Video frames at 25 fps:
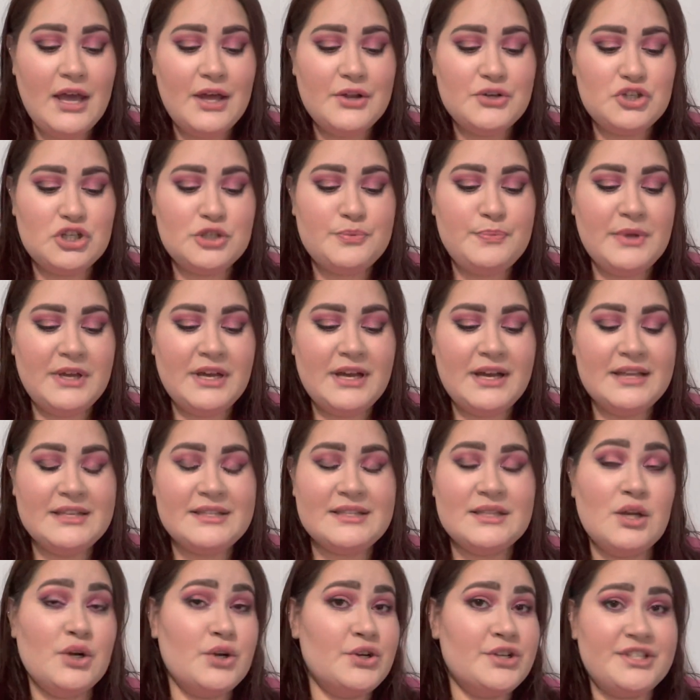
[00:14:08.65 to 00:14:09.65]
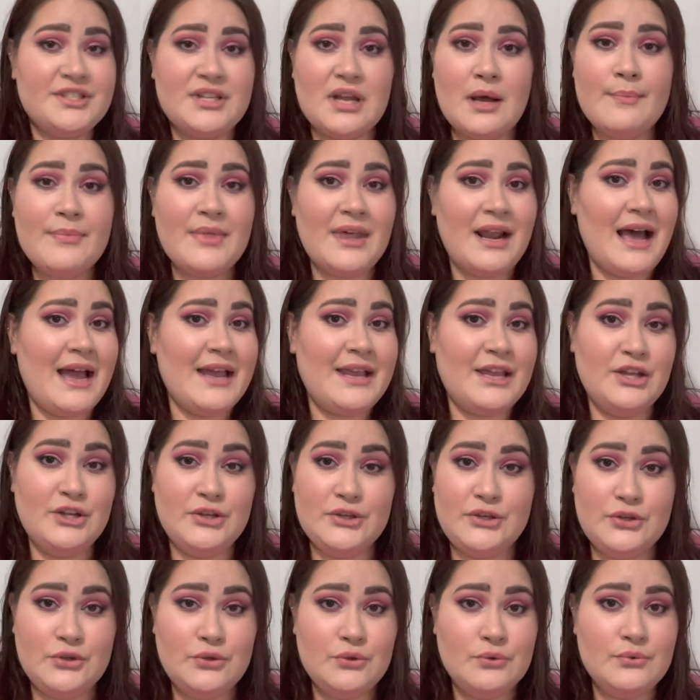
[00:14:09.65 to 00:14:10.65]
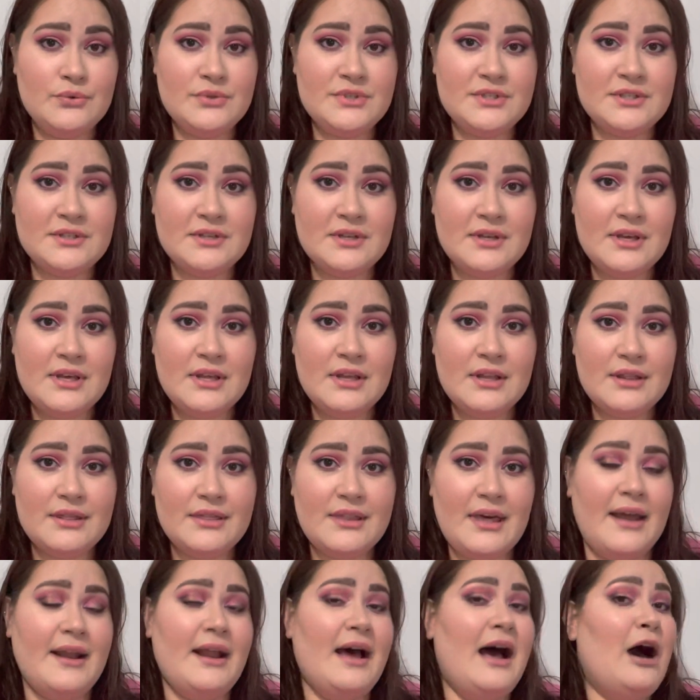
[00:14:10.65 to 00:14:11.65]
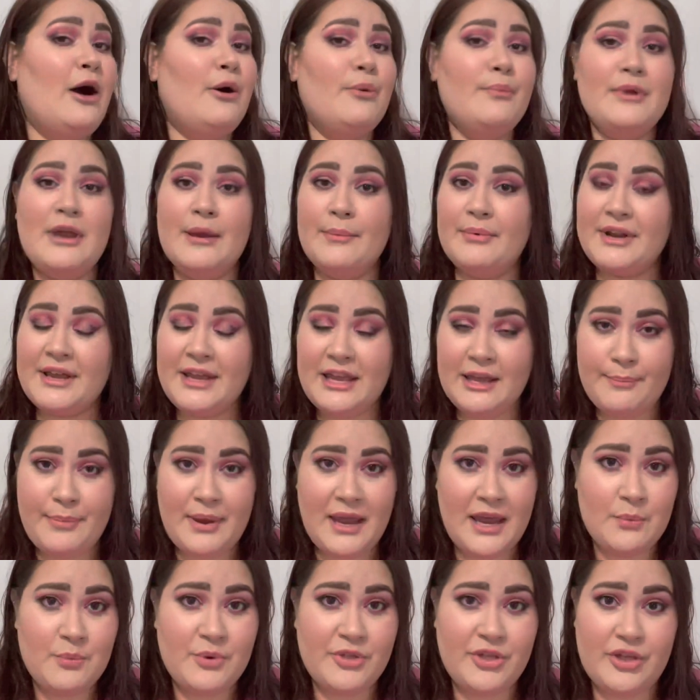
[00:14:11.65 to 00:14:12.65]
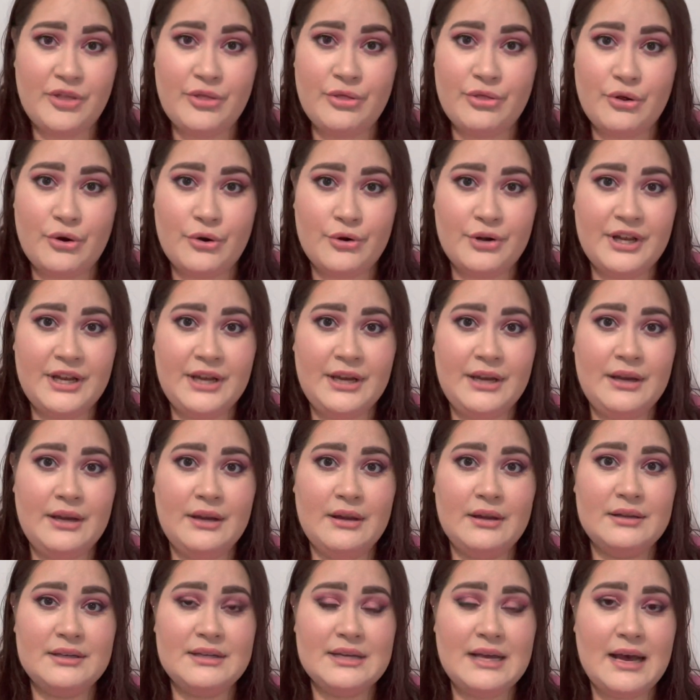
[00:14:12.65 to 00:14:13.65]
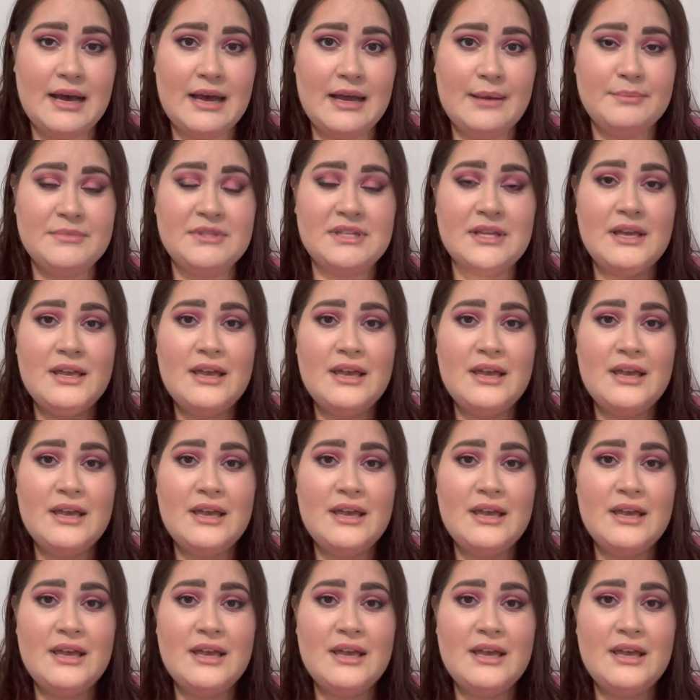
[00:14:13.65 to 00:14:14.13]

just because there's some that I can use that I'll be able to hit pan within 30 times.